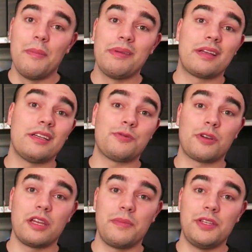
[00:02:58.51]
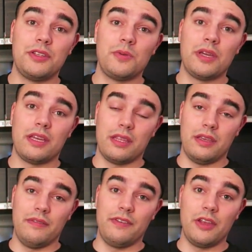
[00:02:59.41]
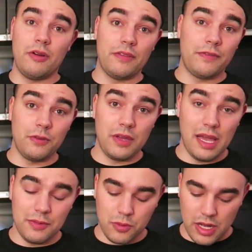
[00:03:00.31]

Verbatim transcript: because we're going to be doing the video on the flu game